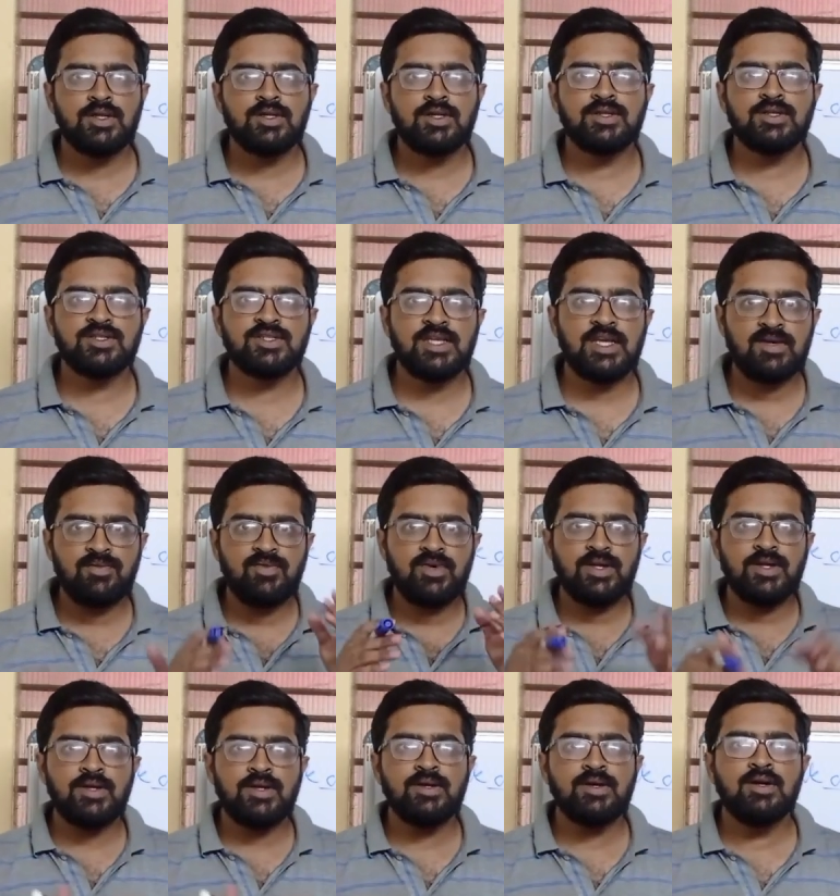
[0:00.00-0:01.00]
In the same
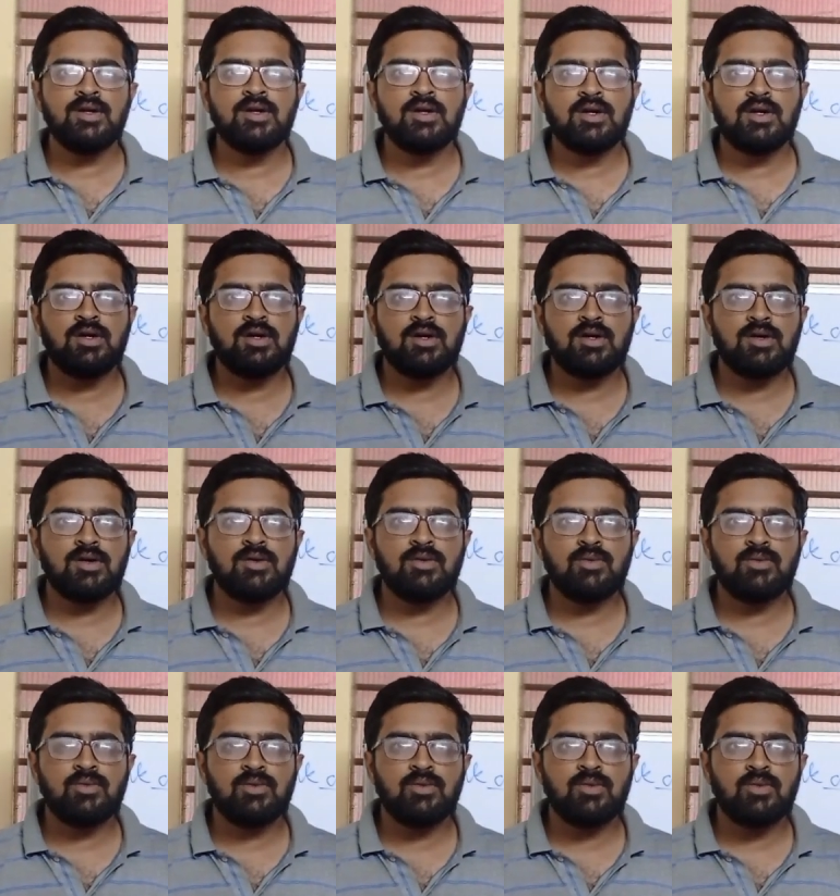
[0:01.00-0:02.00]
way, uh,
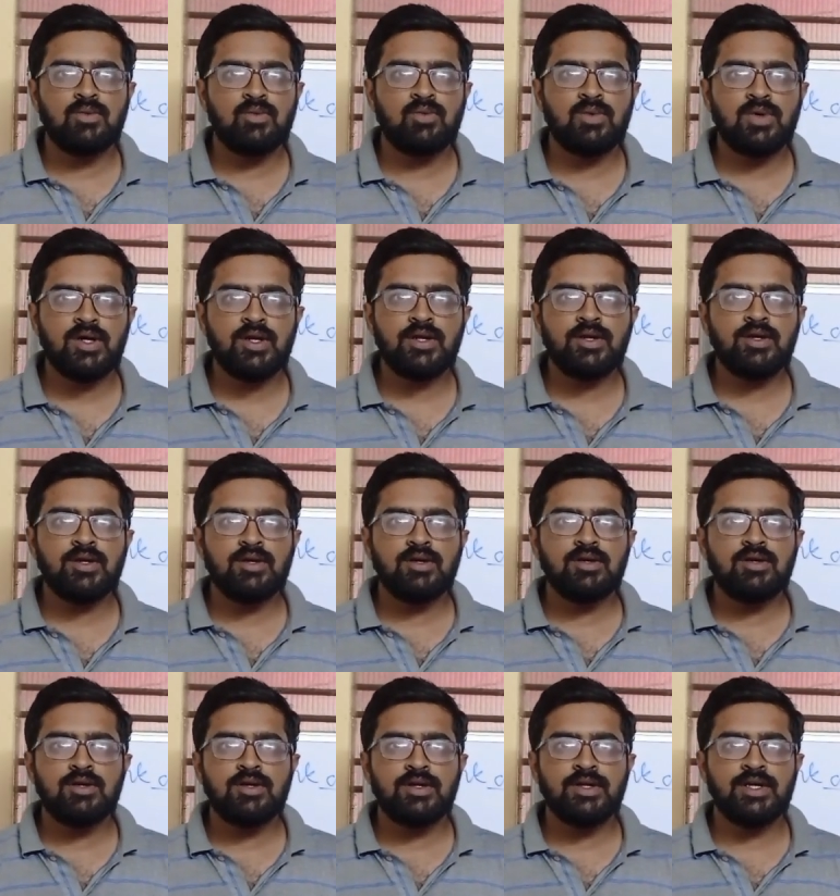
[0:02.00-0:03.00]
work
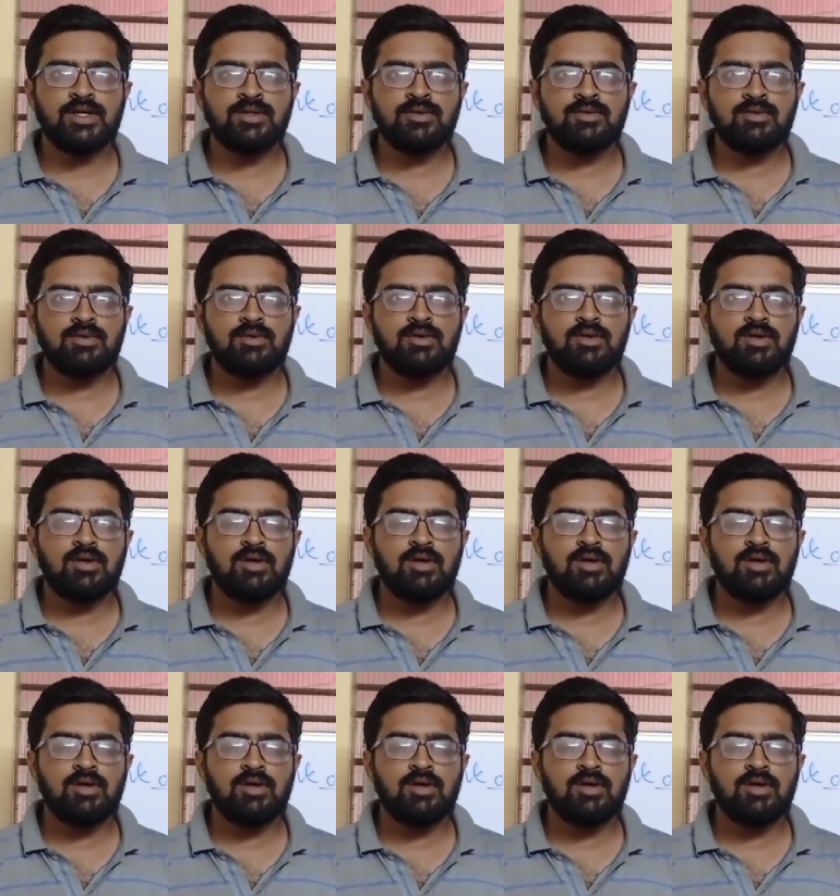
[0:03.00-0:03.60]
done